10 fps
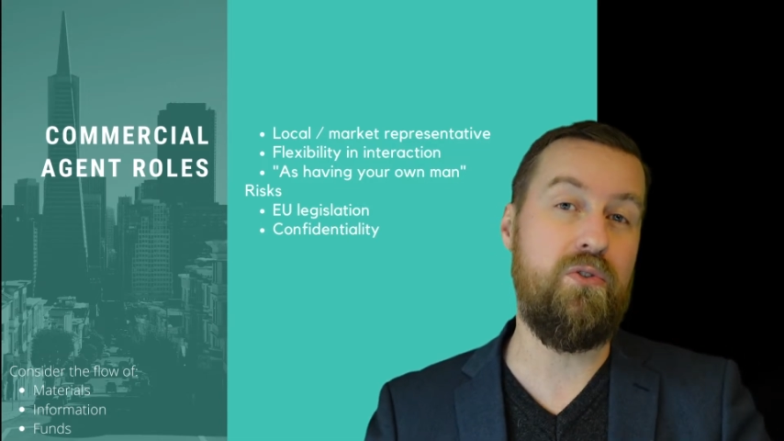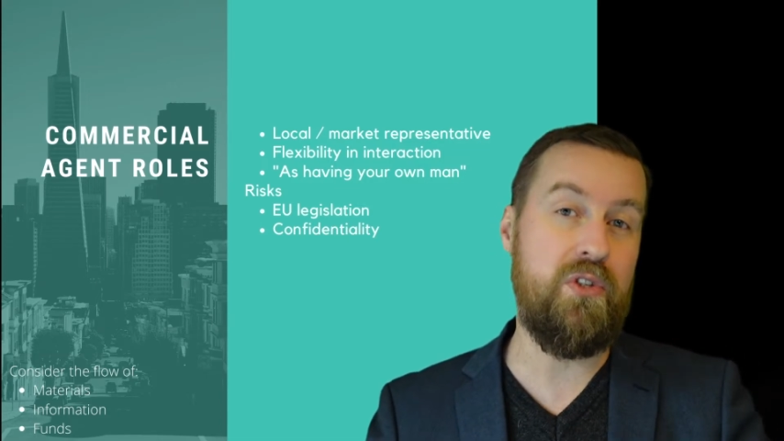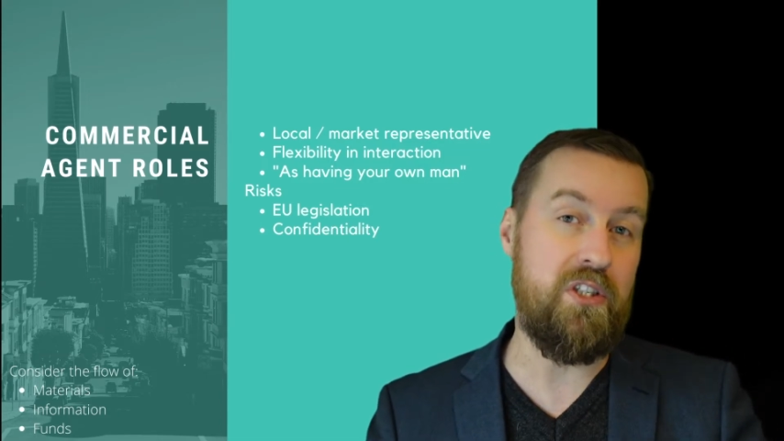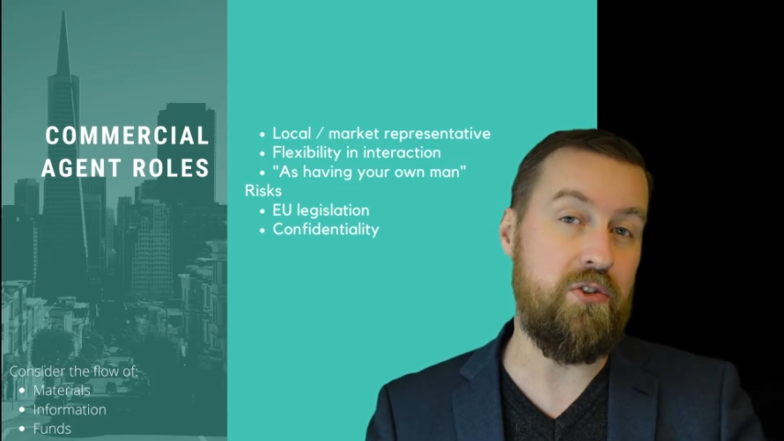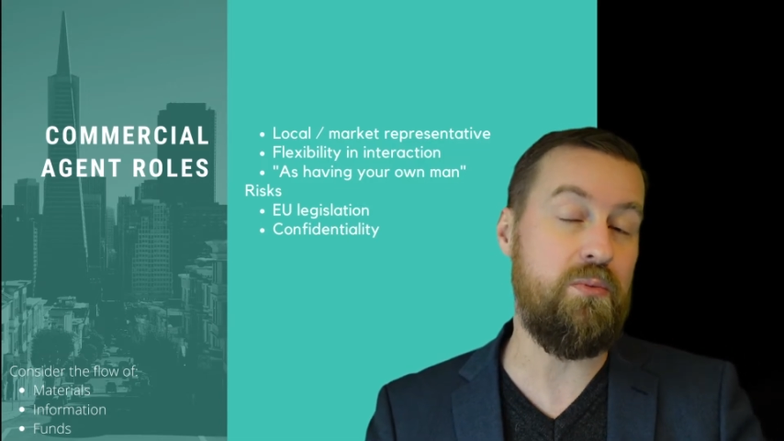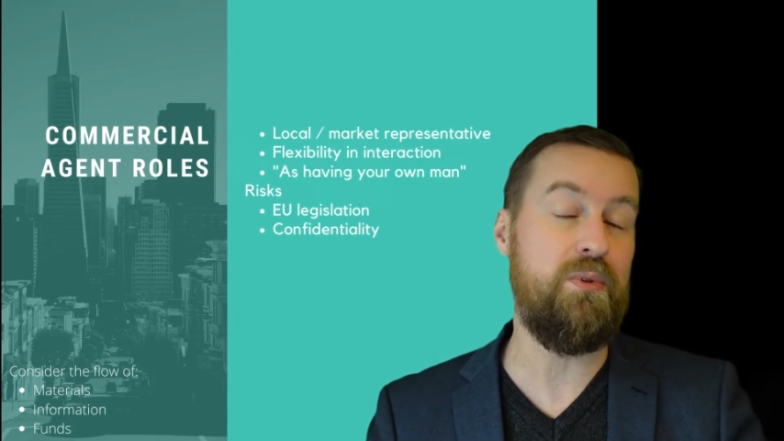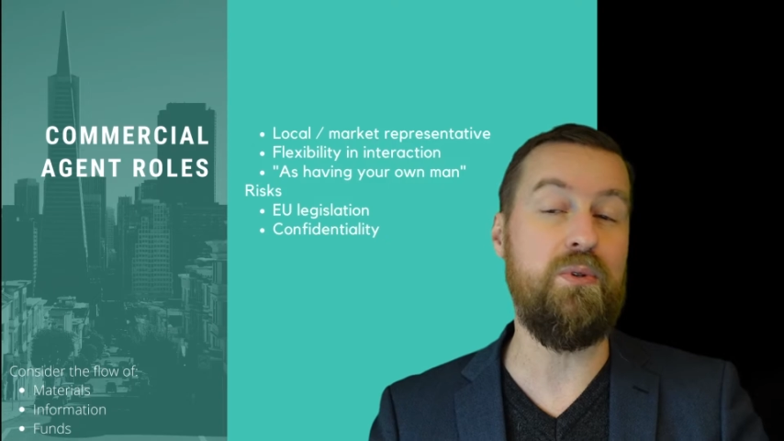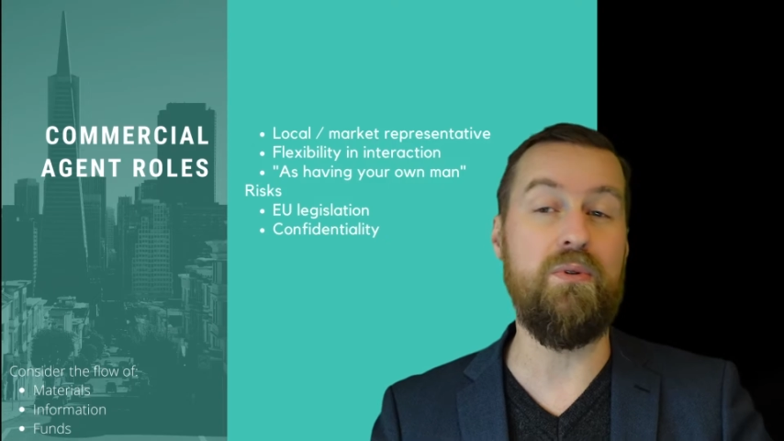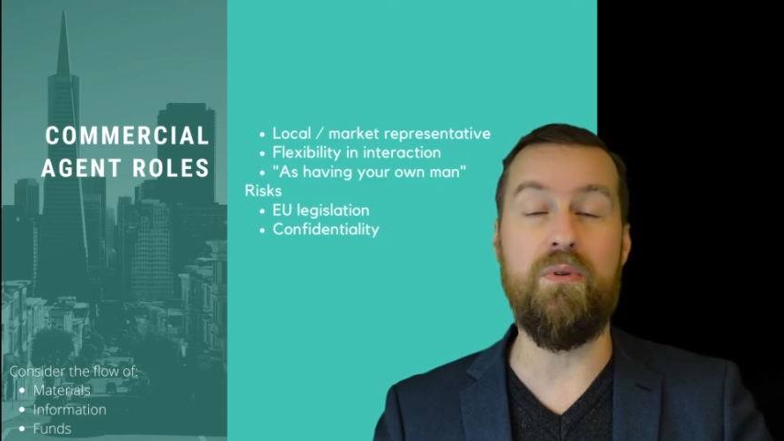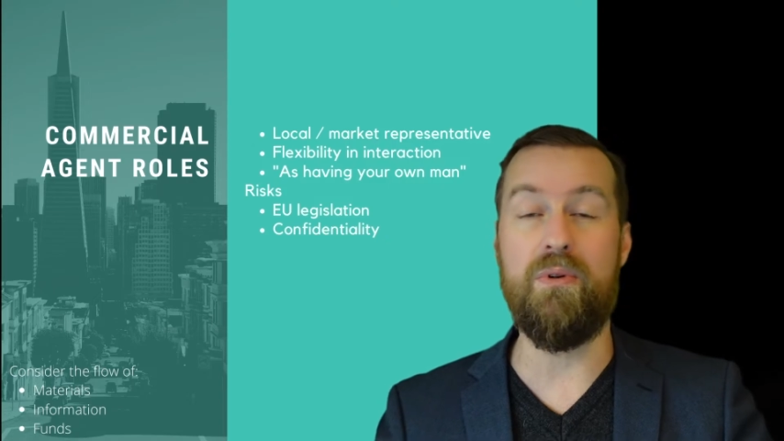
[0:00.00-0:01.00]

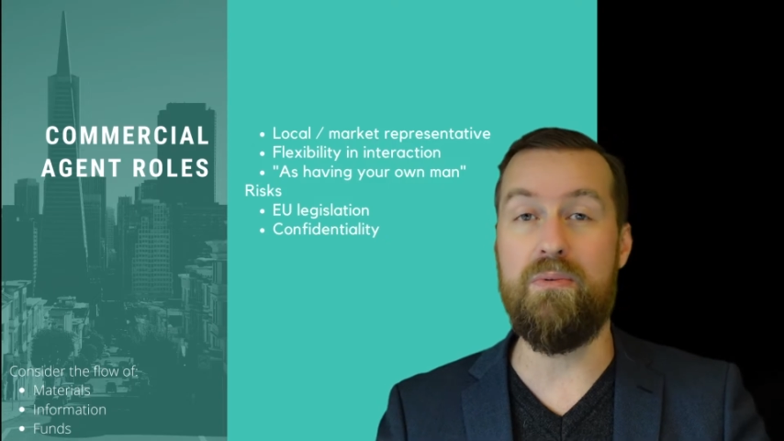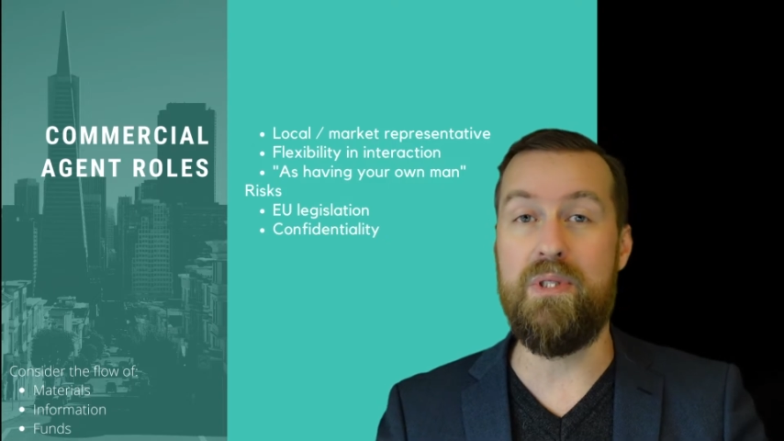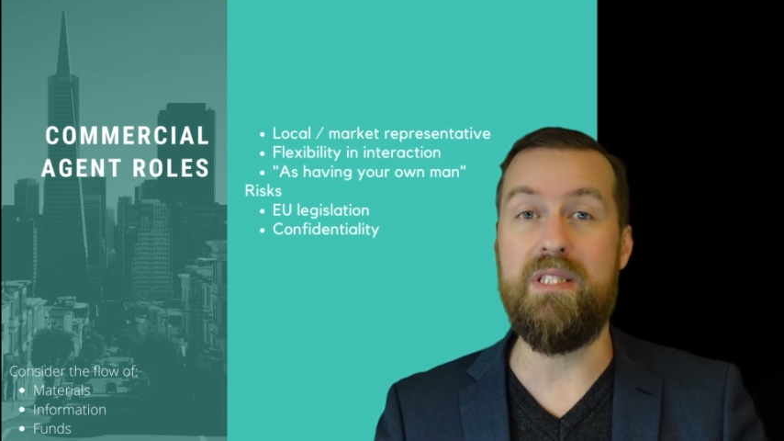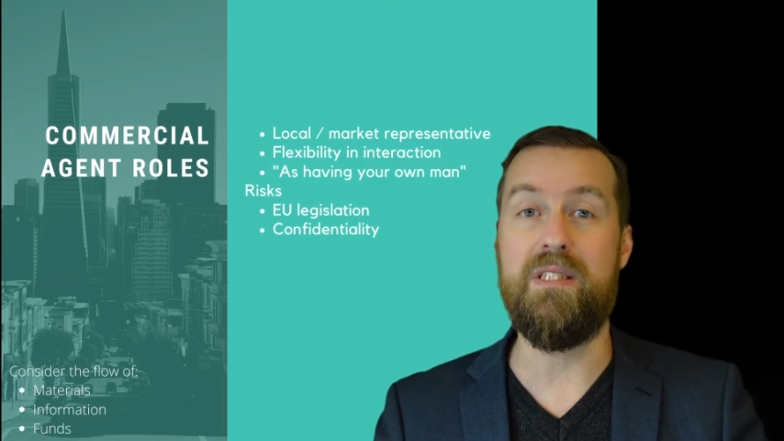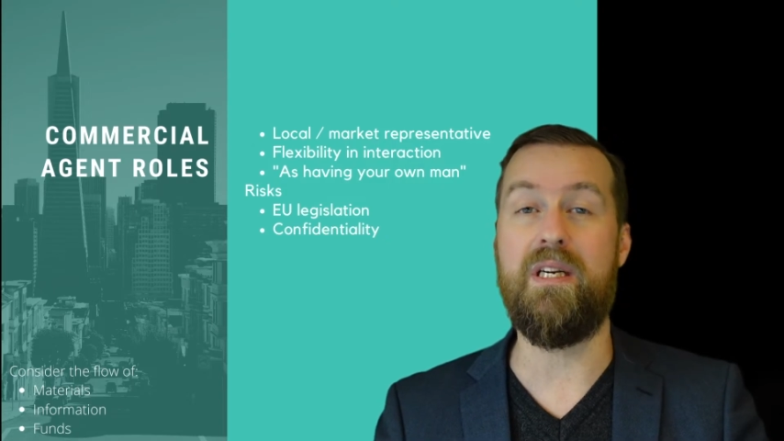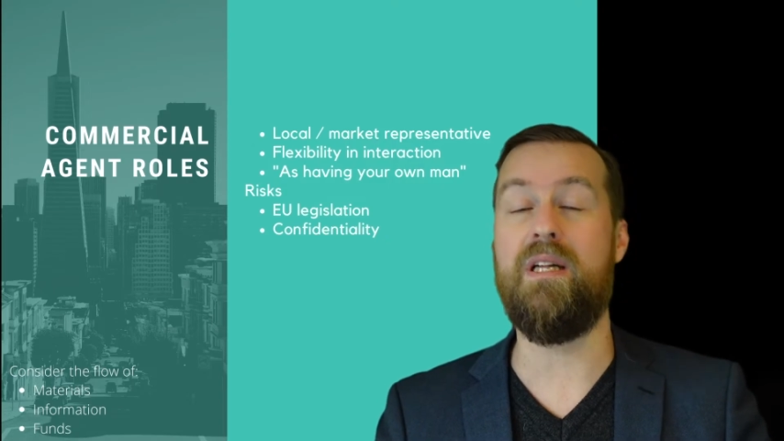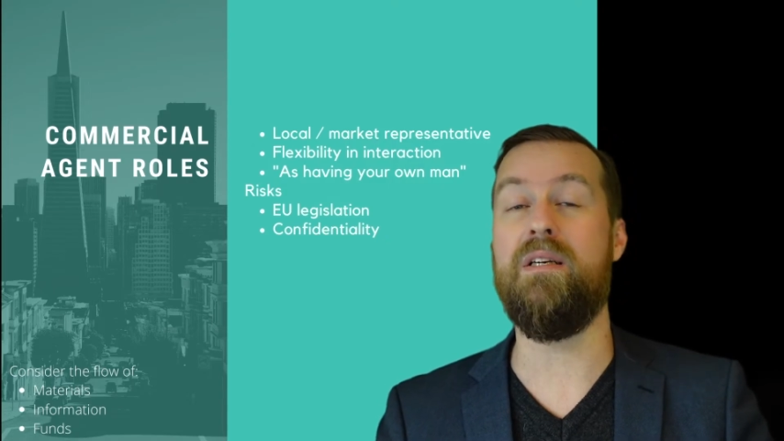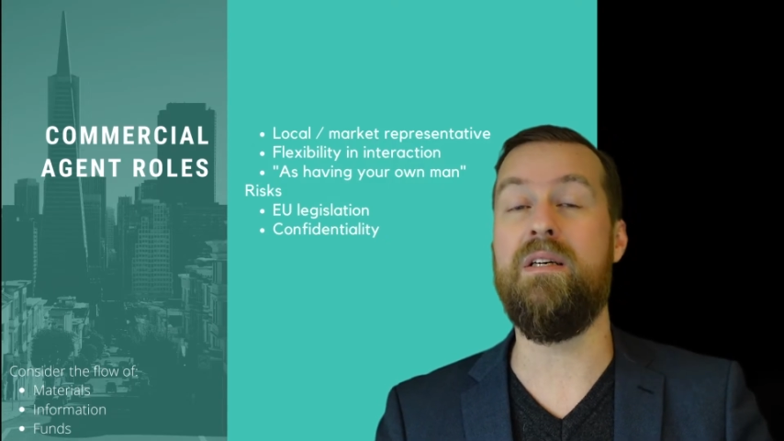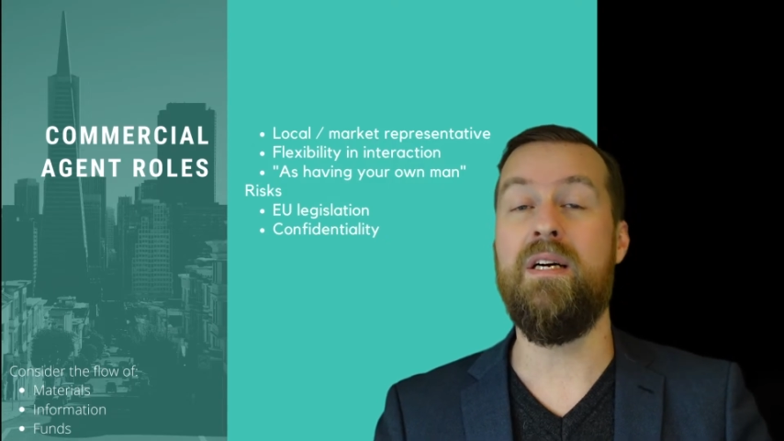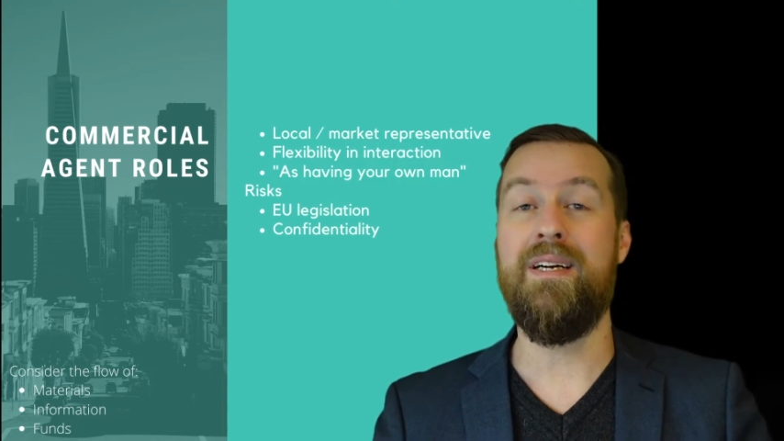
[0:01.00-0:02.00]
distributor or reseller